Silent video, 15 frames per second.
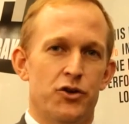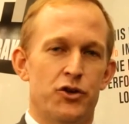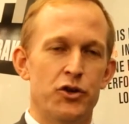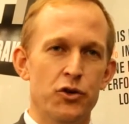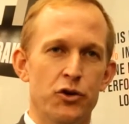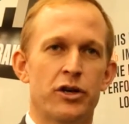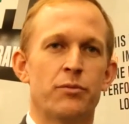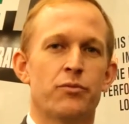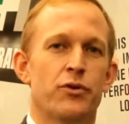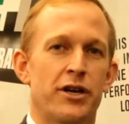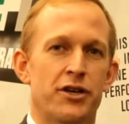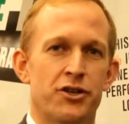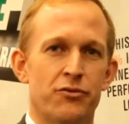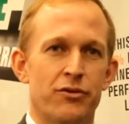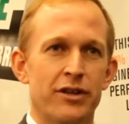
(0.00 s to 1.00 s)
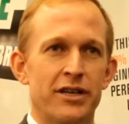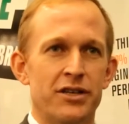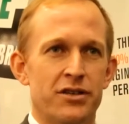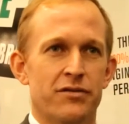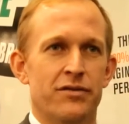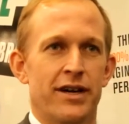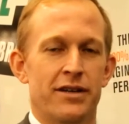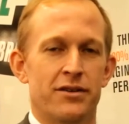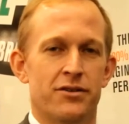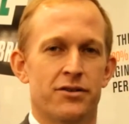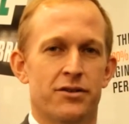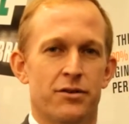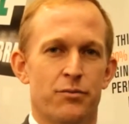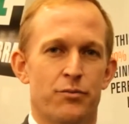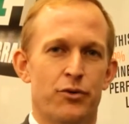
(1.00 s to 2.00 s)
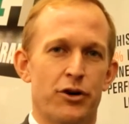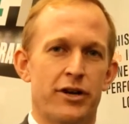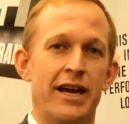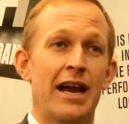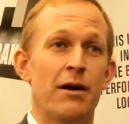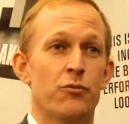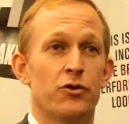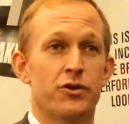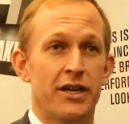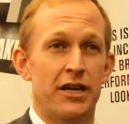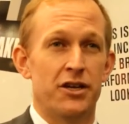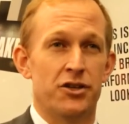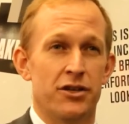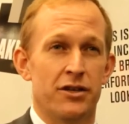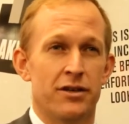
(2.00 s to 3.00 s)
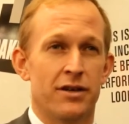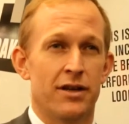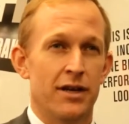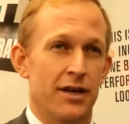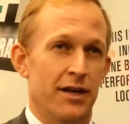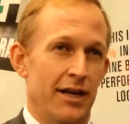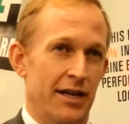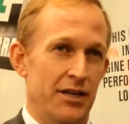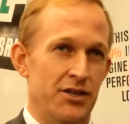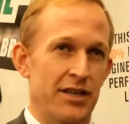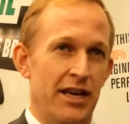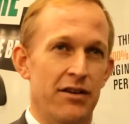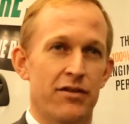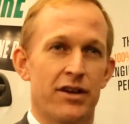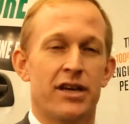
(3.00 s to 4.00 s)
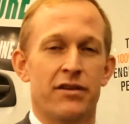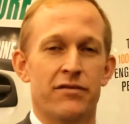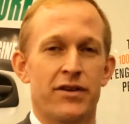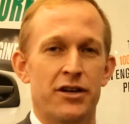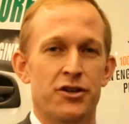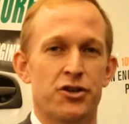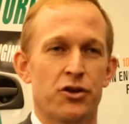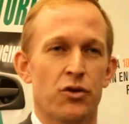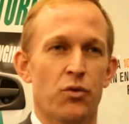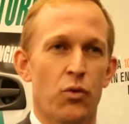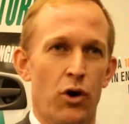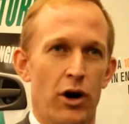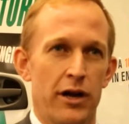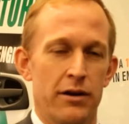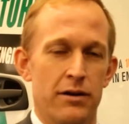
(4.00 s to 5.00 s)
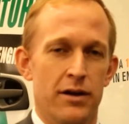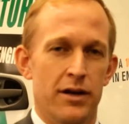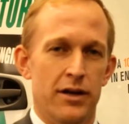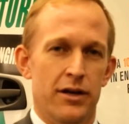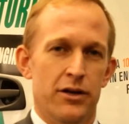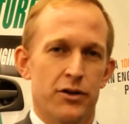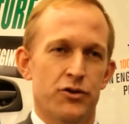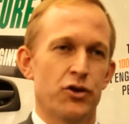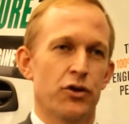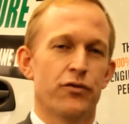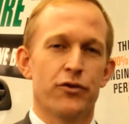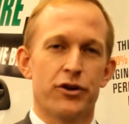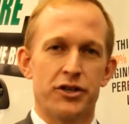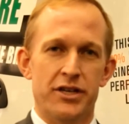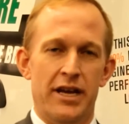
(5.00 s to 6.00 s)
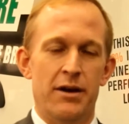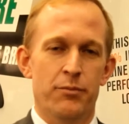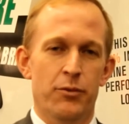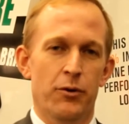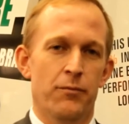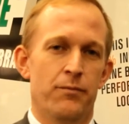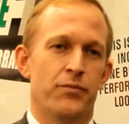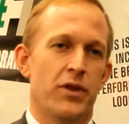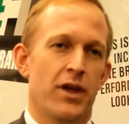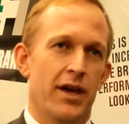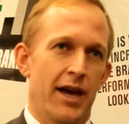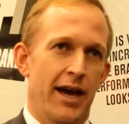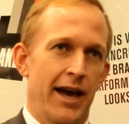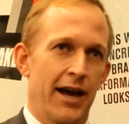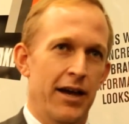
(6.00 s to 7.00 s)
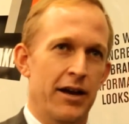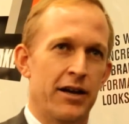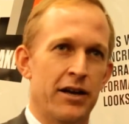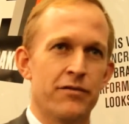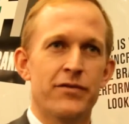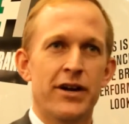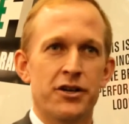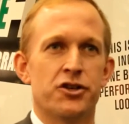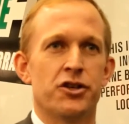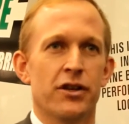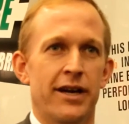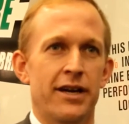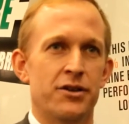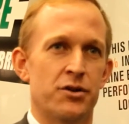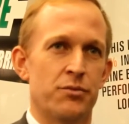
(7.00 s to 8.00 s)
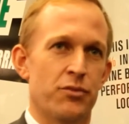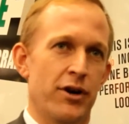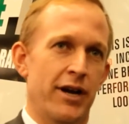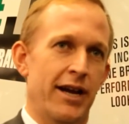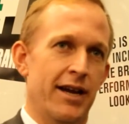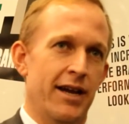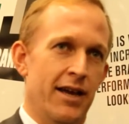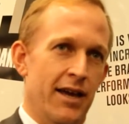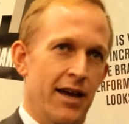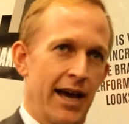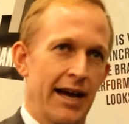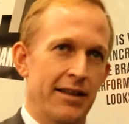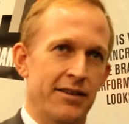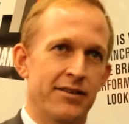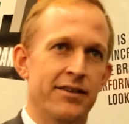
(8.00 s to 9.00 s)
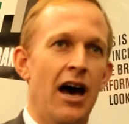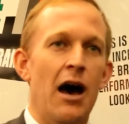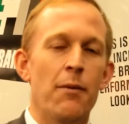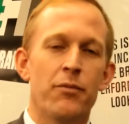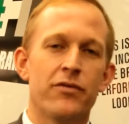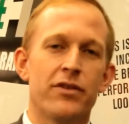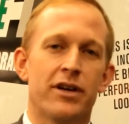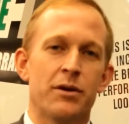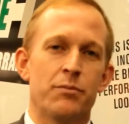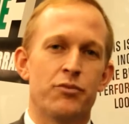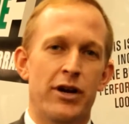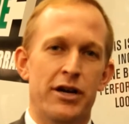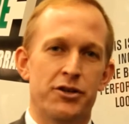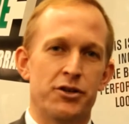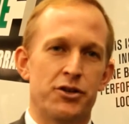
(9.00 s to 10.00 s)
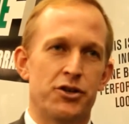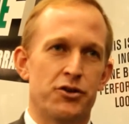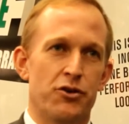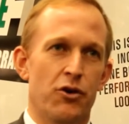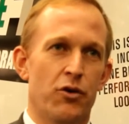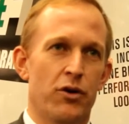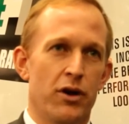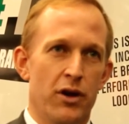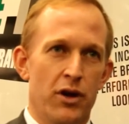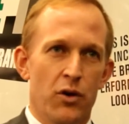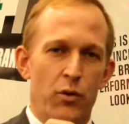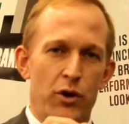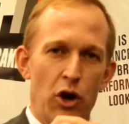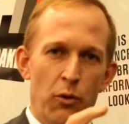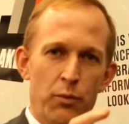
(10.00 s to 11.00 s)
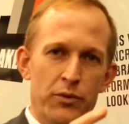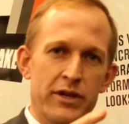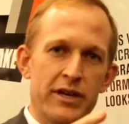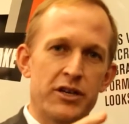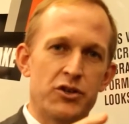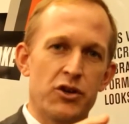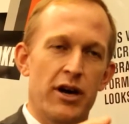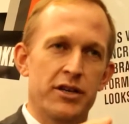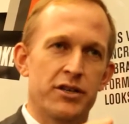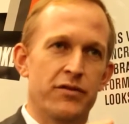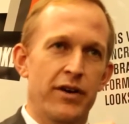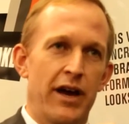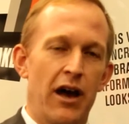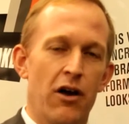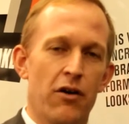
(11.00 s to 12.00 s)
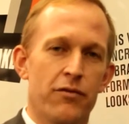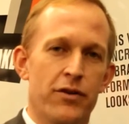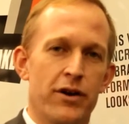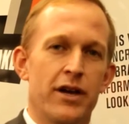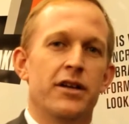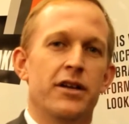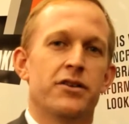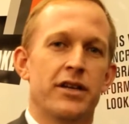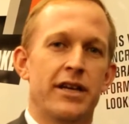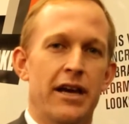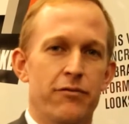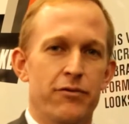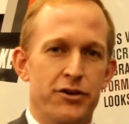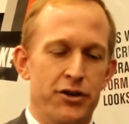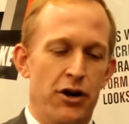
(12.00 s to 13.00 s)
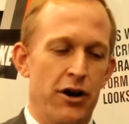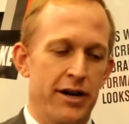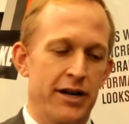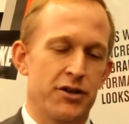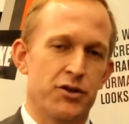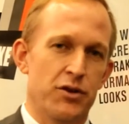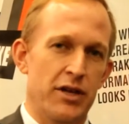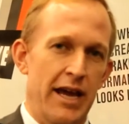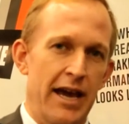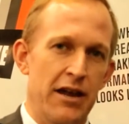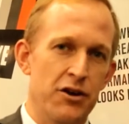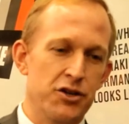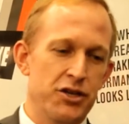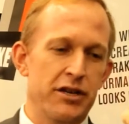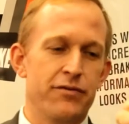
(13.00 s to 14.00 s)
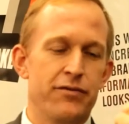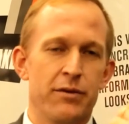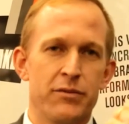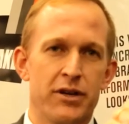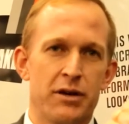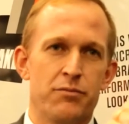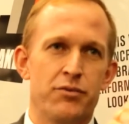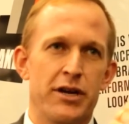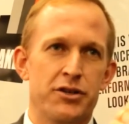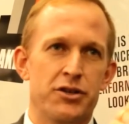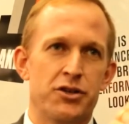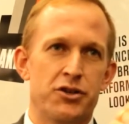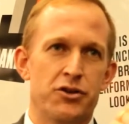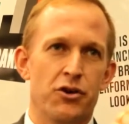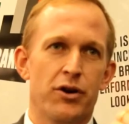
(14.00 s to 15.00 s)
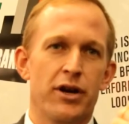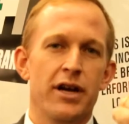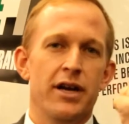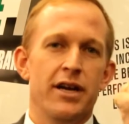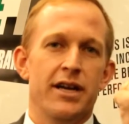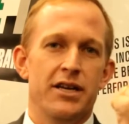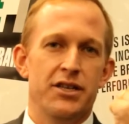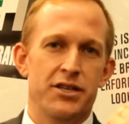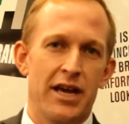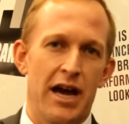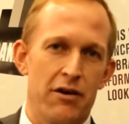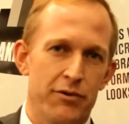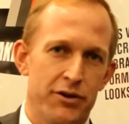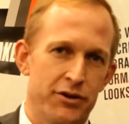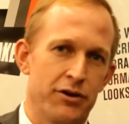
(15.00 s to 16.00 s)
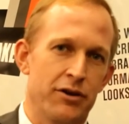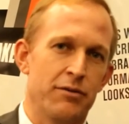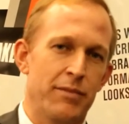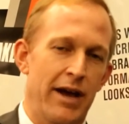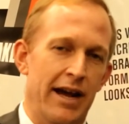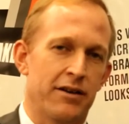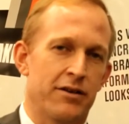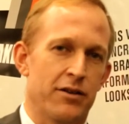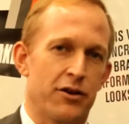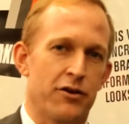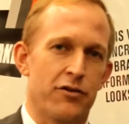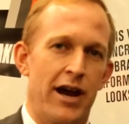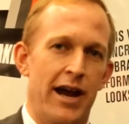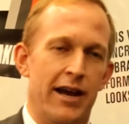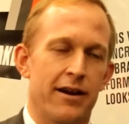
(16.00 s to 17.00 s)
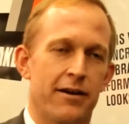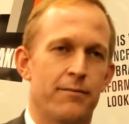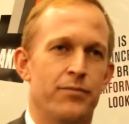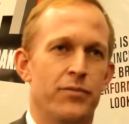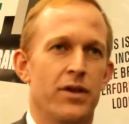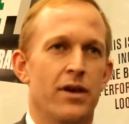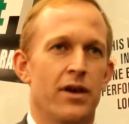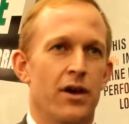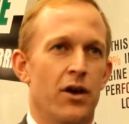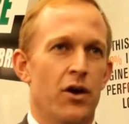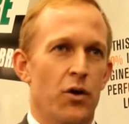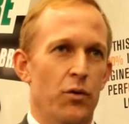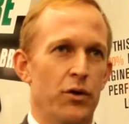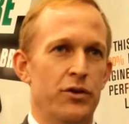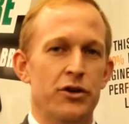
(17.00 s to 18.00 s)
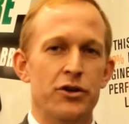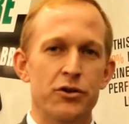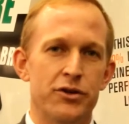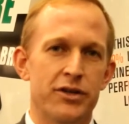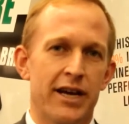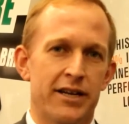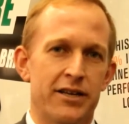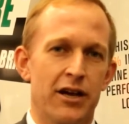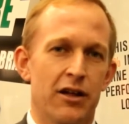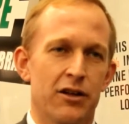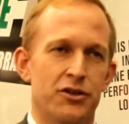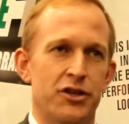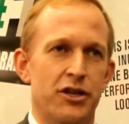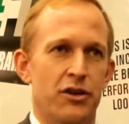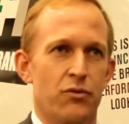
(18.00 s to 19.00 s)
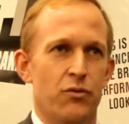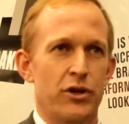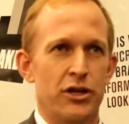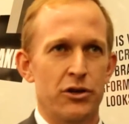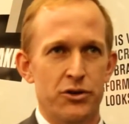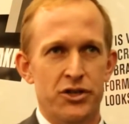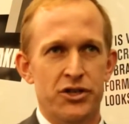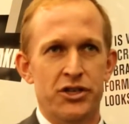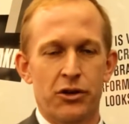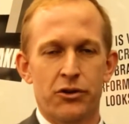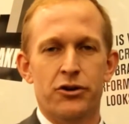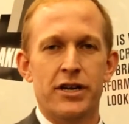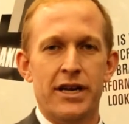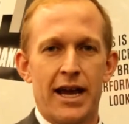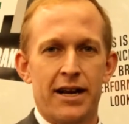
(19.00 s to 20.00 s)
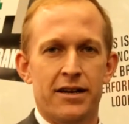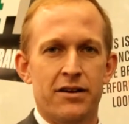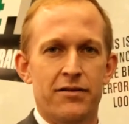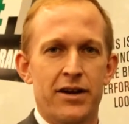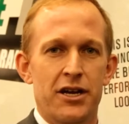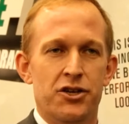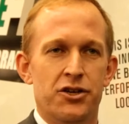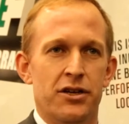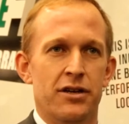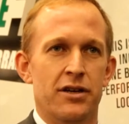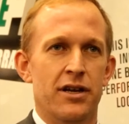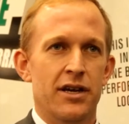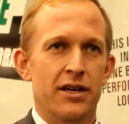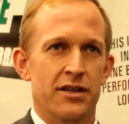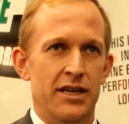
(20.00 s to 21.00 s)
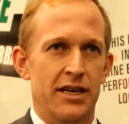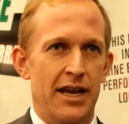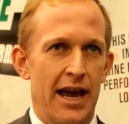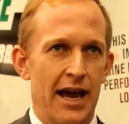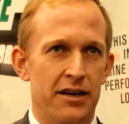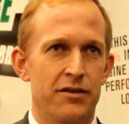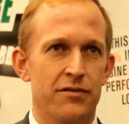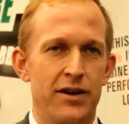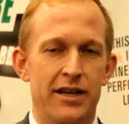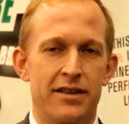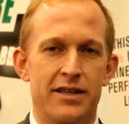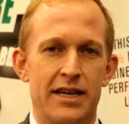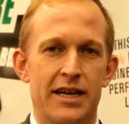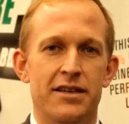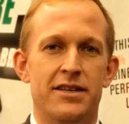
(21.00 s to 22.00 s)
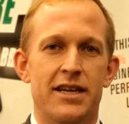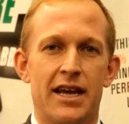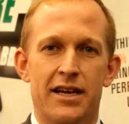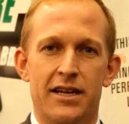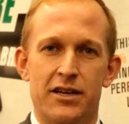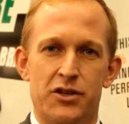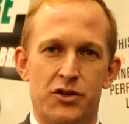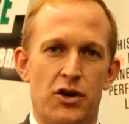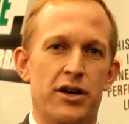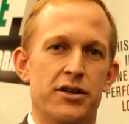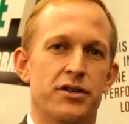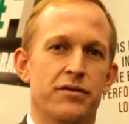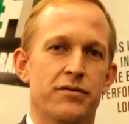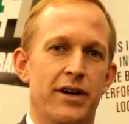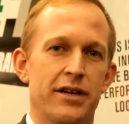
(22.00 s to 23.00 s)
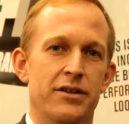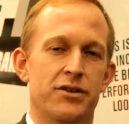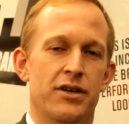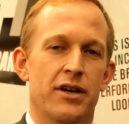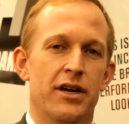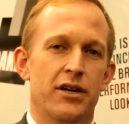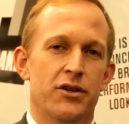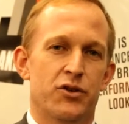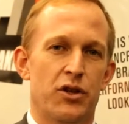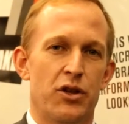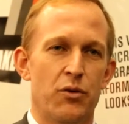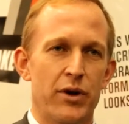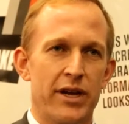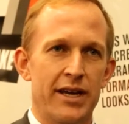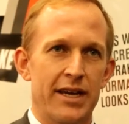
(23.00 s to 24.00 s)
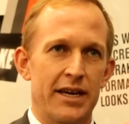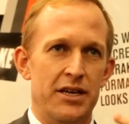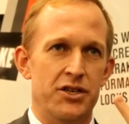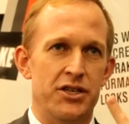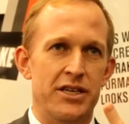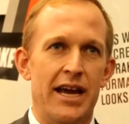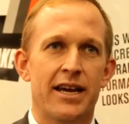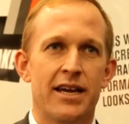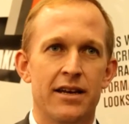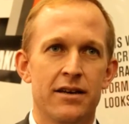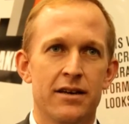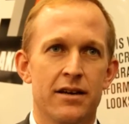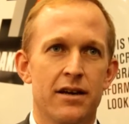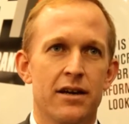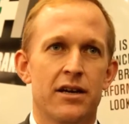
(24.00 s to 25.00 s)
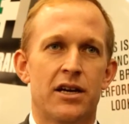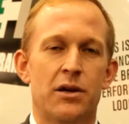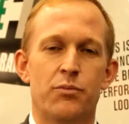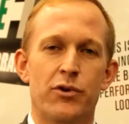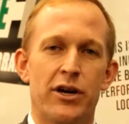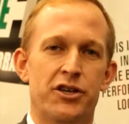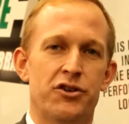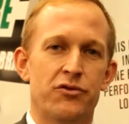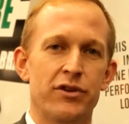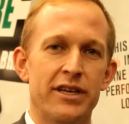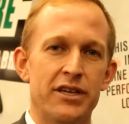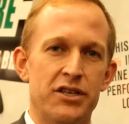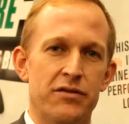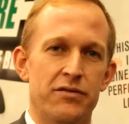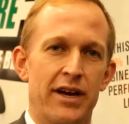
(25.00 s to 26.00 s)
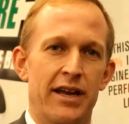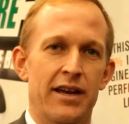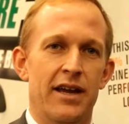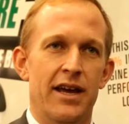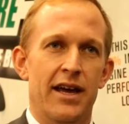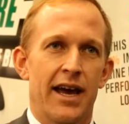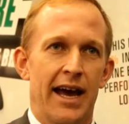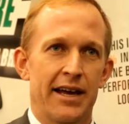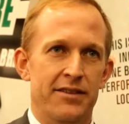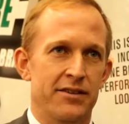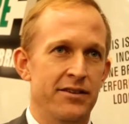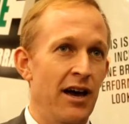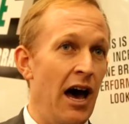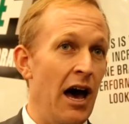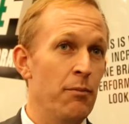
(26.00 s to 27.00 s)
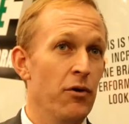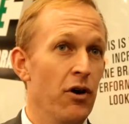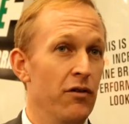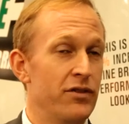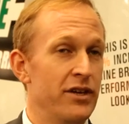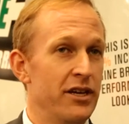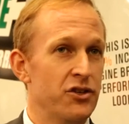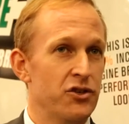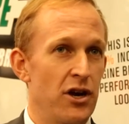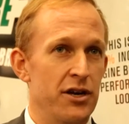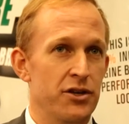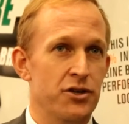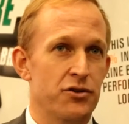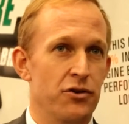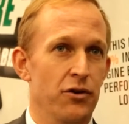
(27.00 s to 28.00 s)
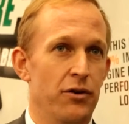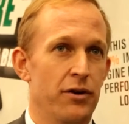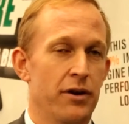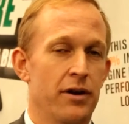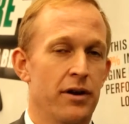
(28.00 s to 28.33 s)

two compression release events per cam rotation instead of the conventional one. So for example, in a conventional engine brake, at the top of the compressor stroke, we open the exhaust valve to get retarding so the energy from the compressor stroke is not returned back to the crank. With the new technology, we use cylinder deactivation to deactivate the intake and exhaust events so that we can get a second compression release event at the top of the exhaust stroke.